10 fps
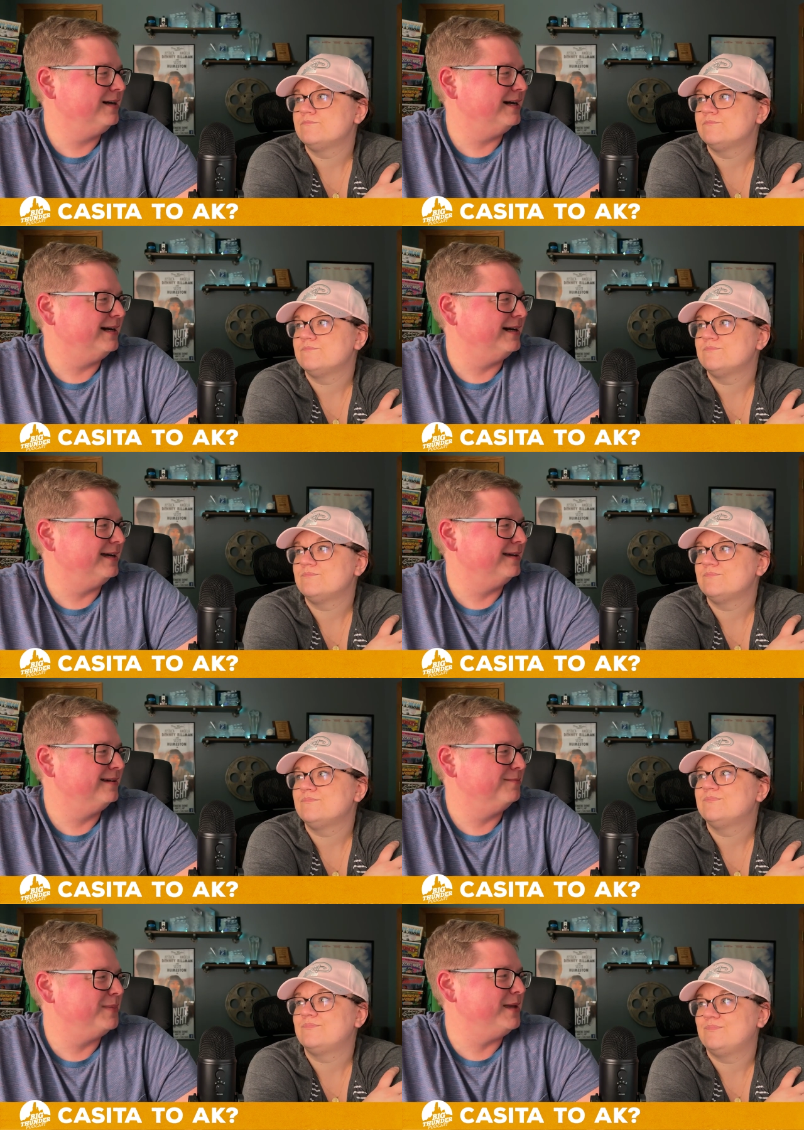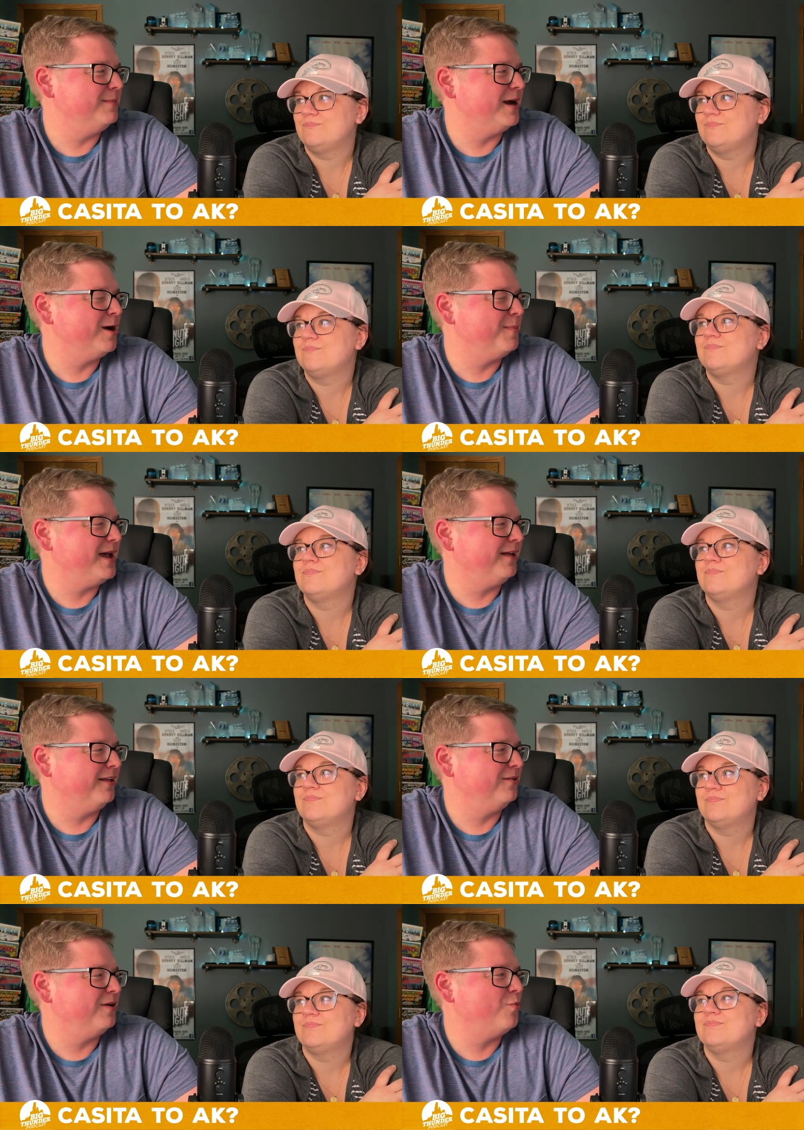Speaker 1: uh, be
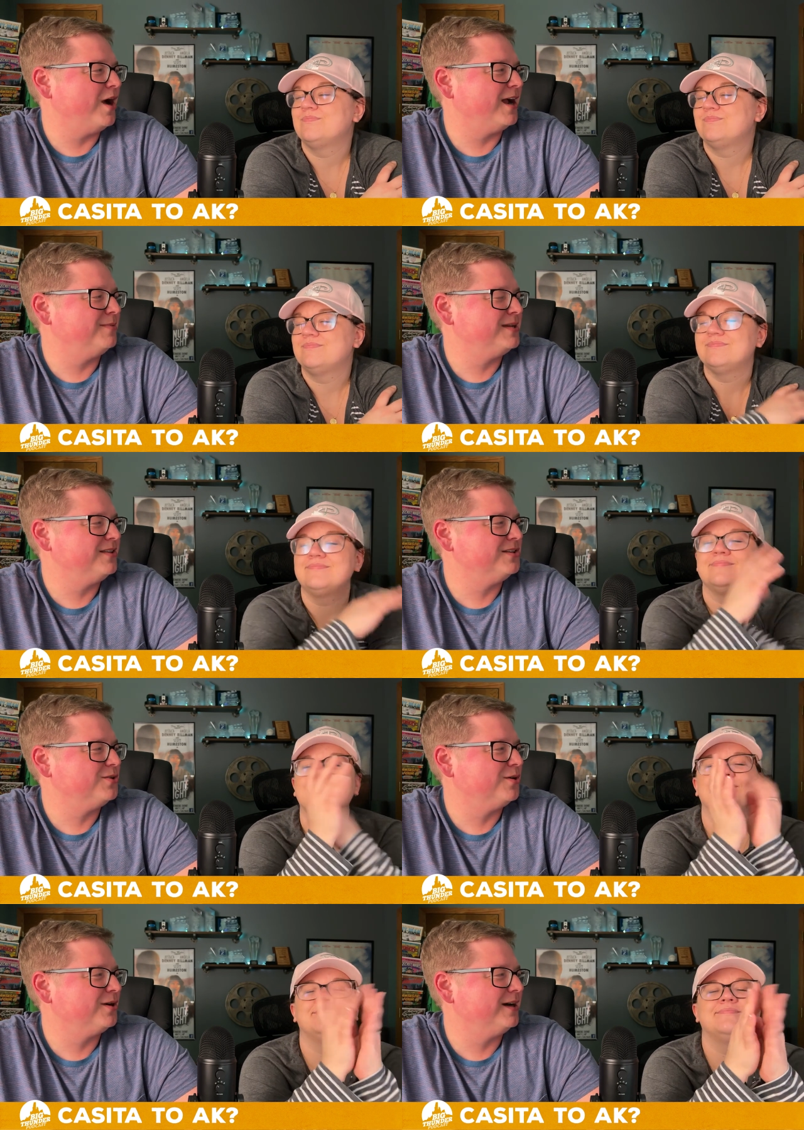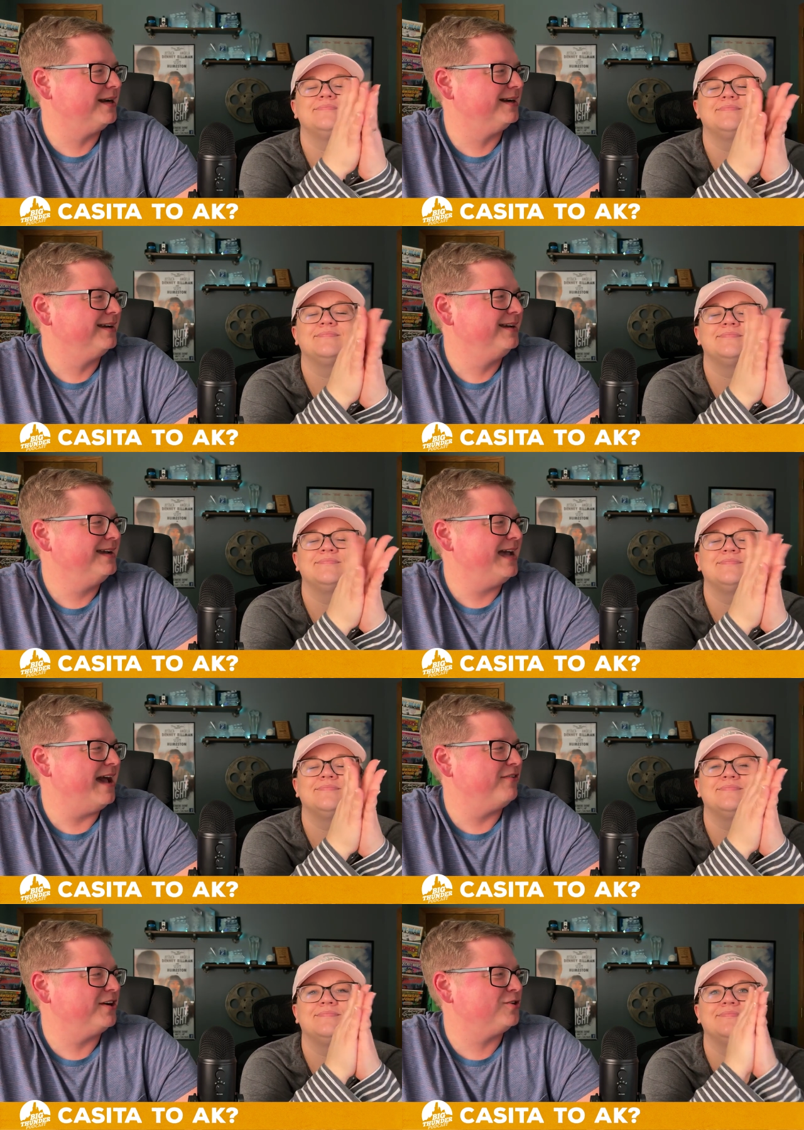Mirabel and walk up to the door and
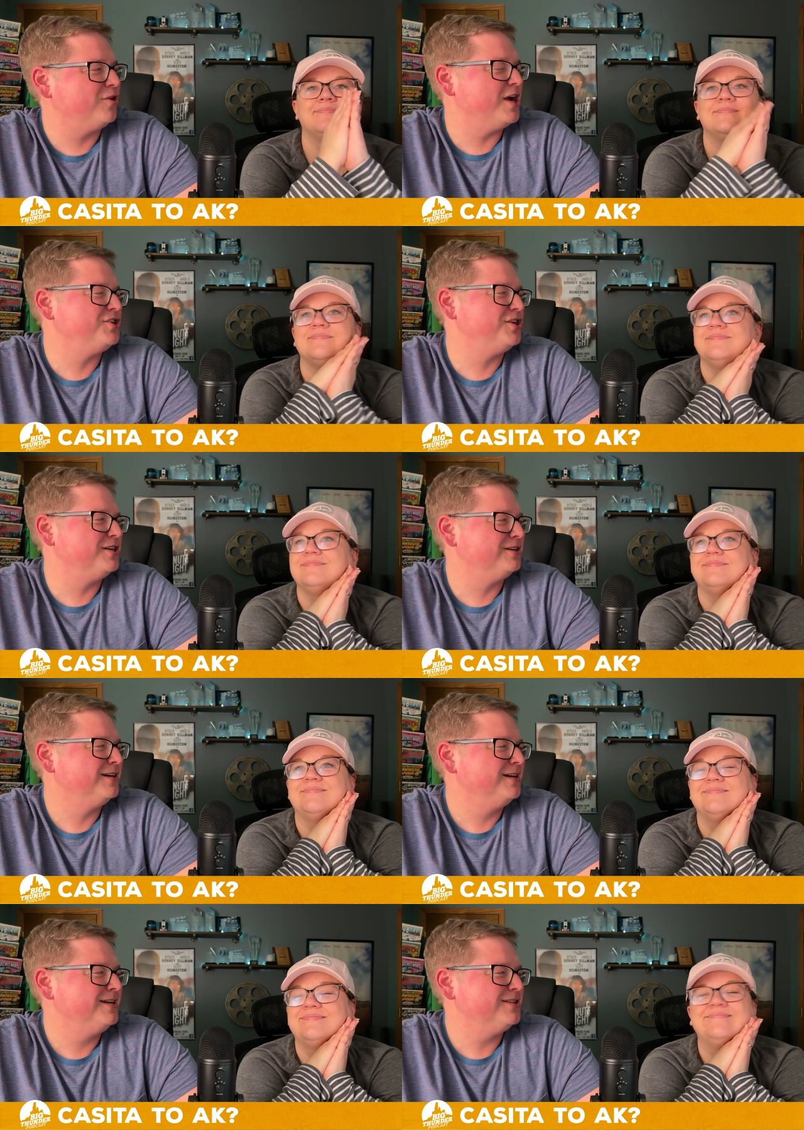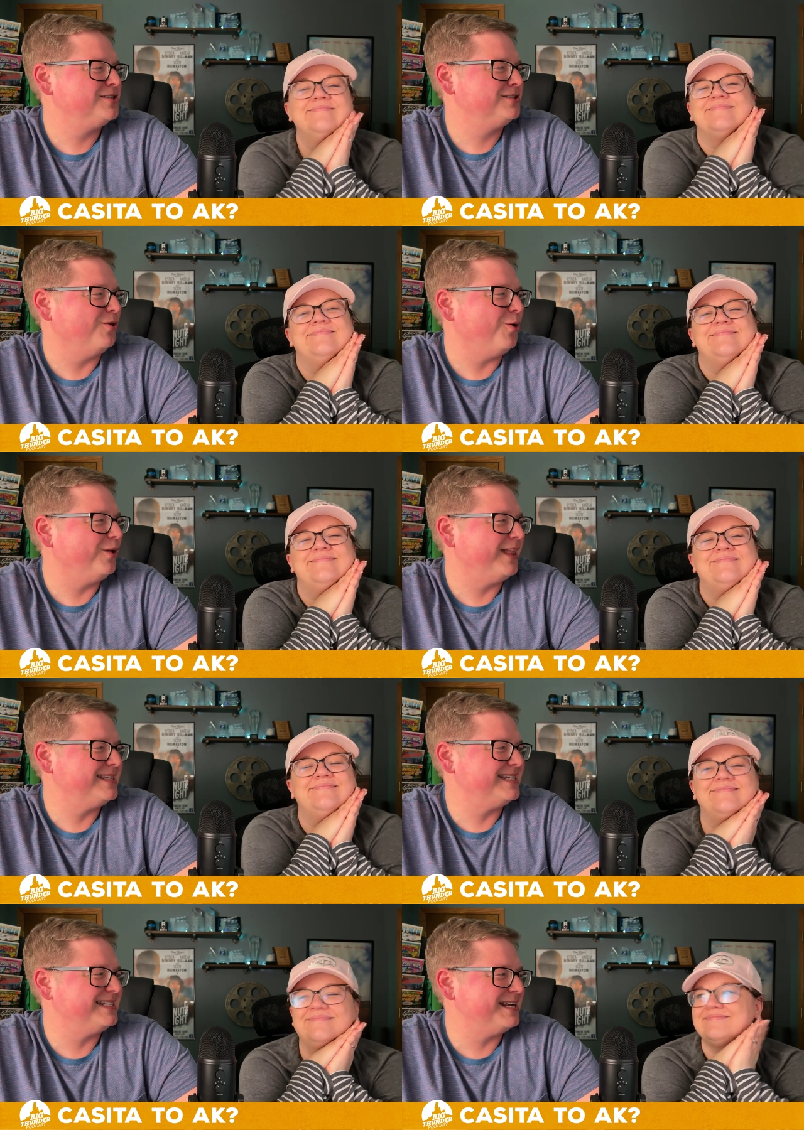have it crush your soul
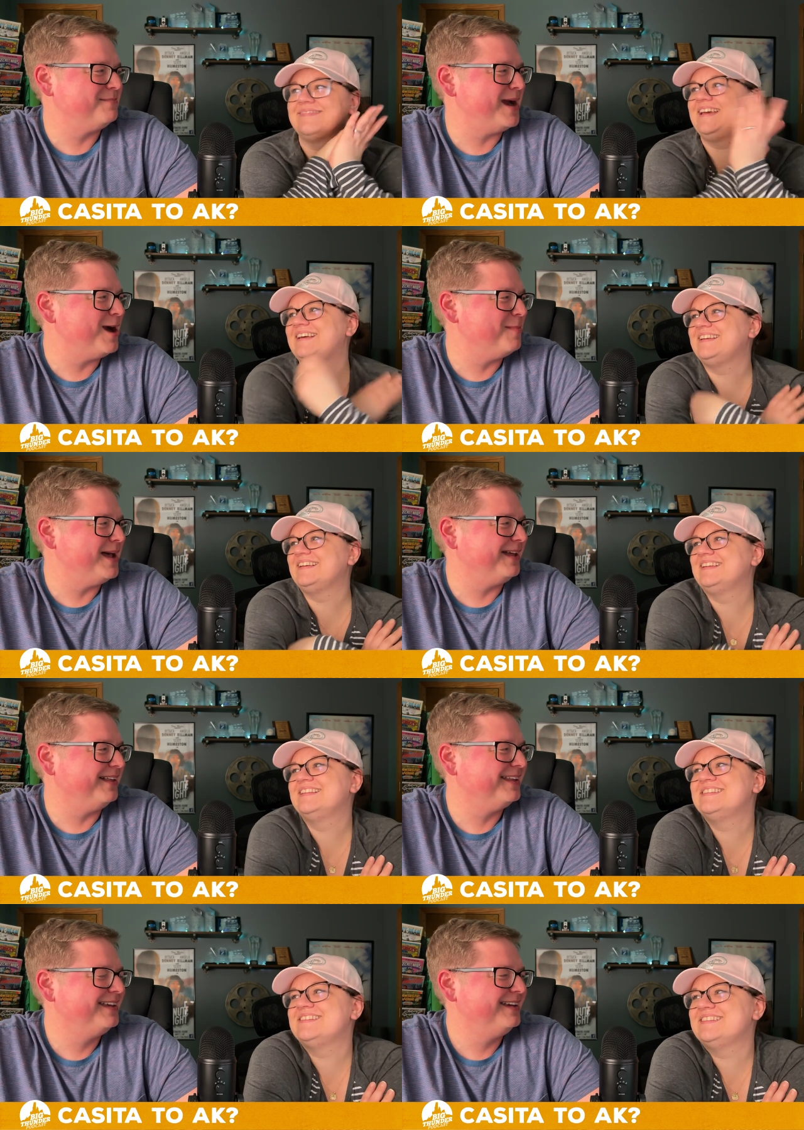as it did Mirabel